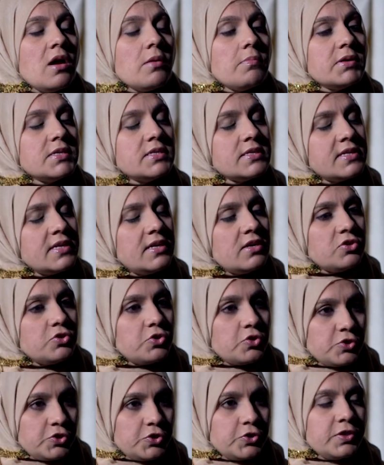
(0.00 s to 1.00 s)
But still,
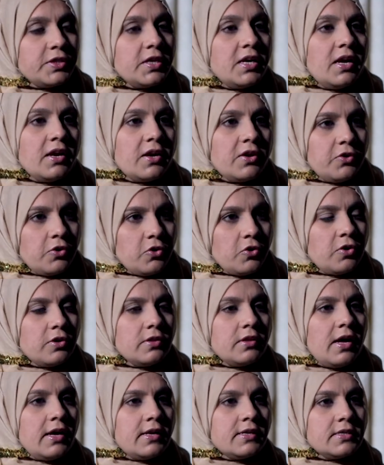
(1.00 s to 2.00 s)
don't you think,
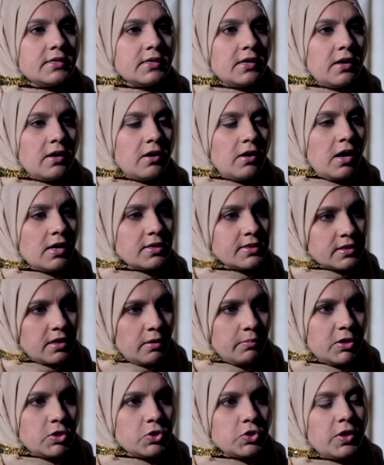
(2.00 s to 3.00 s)
that us
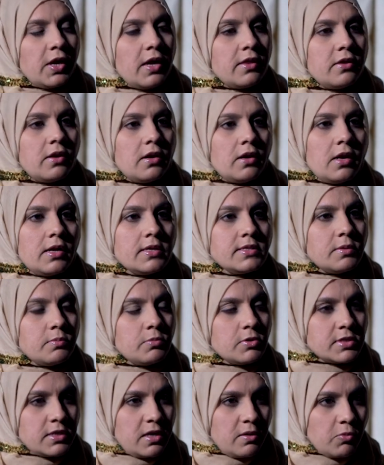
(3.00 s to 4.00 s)
coming together as a
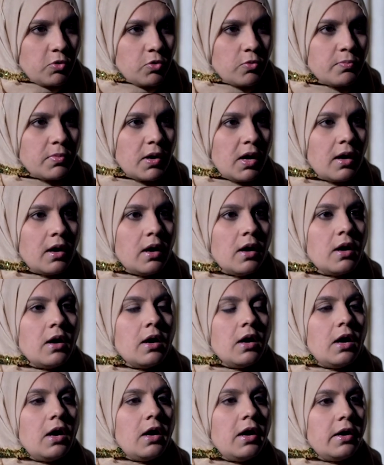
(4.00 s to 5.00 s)
Muslim Ummah
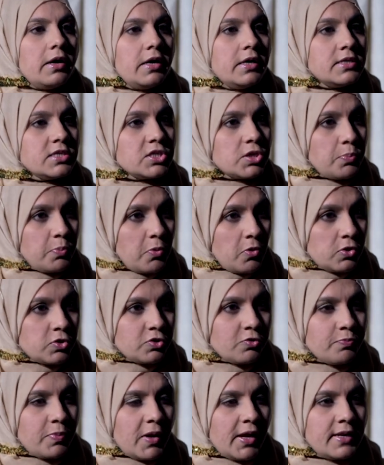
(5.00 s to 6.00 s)
in support
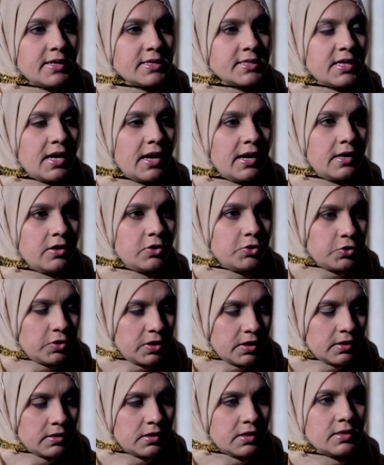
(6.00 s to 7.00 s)
of Palestine
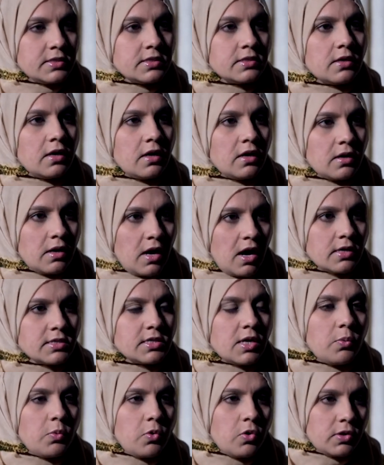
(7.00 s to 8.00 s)
during this
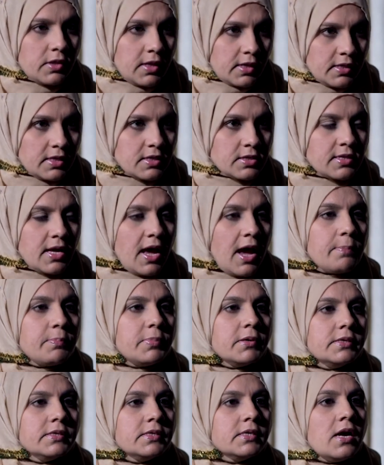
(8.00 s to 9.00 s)
Gaza war that has
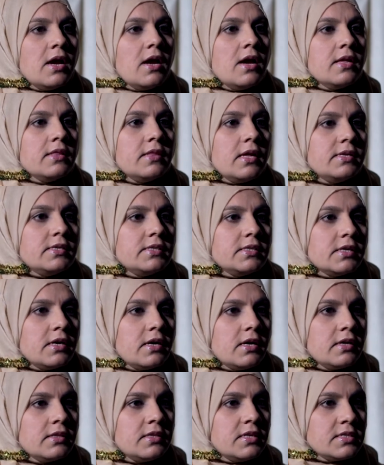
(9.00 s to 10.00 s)
happened, that
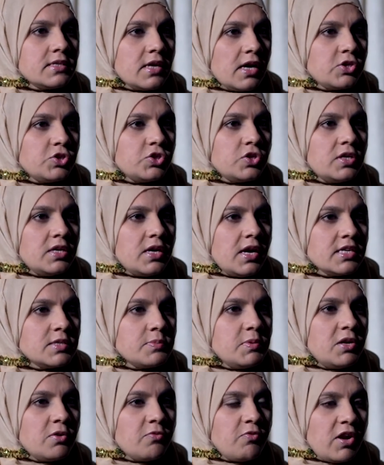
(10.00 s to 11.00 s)
this actually has
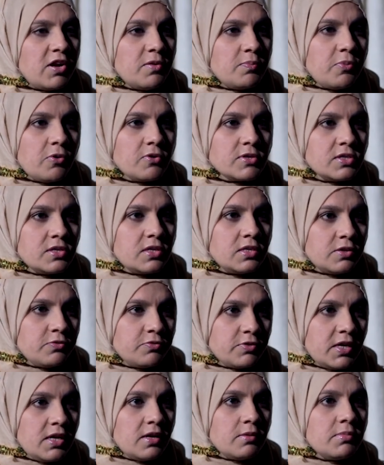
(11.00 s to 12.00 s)
been a very positive
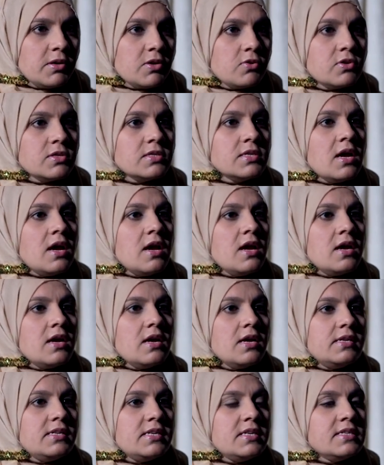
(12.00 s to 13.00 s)
thing, because
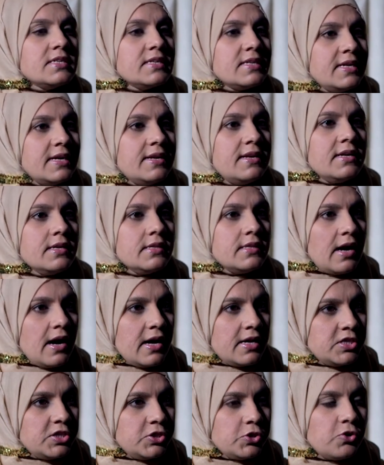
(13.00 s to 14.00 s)
it is killing the
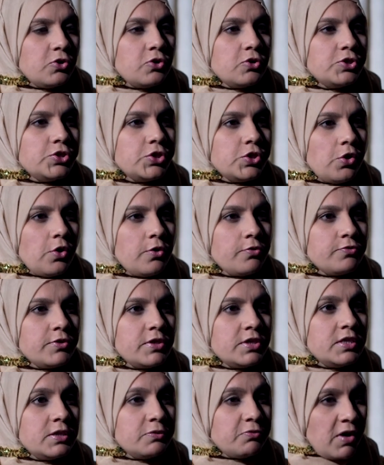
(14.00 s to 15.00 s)
ideology of
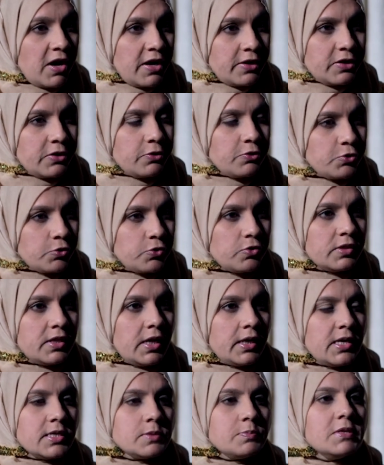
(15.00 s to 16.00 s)
the divide and rule
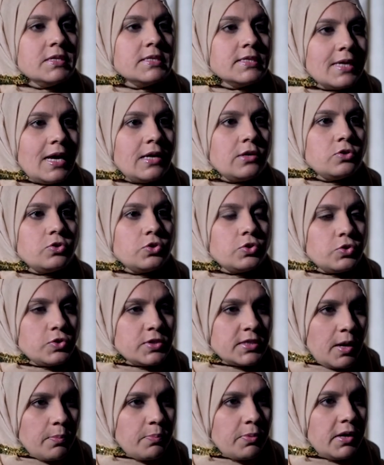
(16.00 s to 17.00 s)
that has been set to
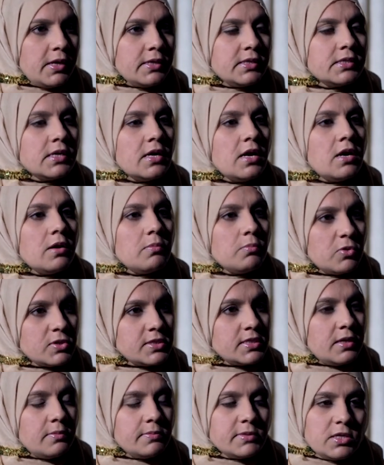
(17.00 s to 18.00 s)
separate
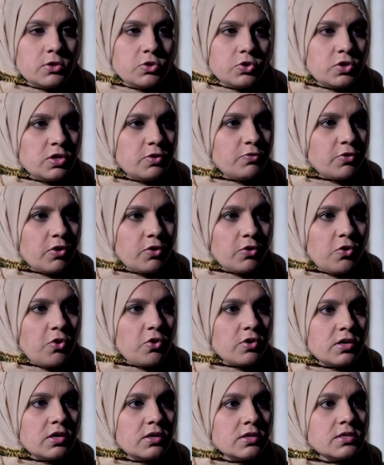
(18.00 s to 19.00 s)
Muslims into different
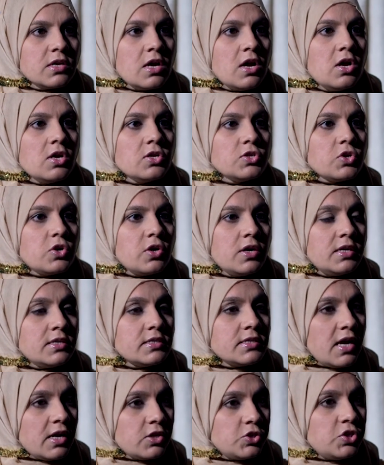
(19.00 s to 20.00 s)
corners. So
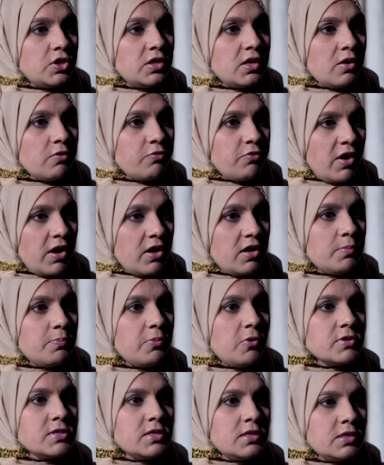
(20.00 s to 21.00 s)
it's actually a very
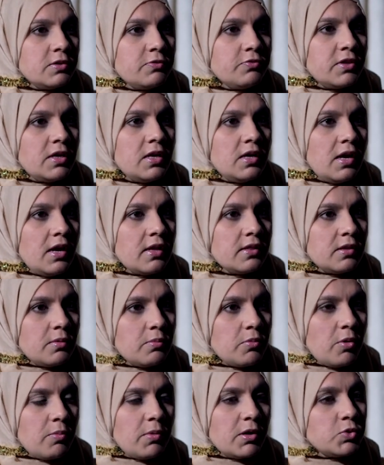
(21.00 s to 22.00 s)
positive thing at the
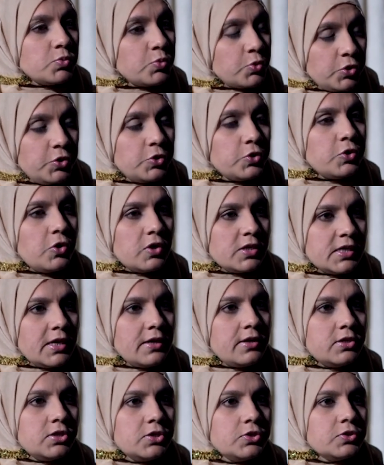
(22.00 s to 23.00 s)
moment. Would you not
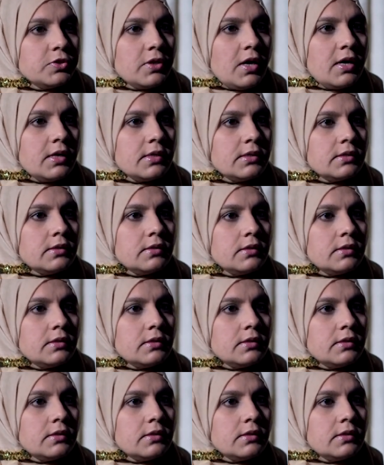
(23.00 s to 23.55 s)
agree to that?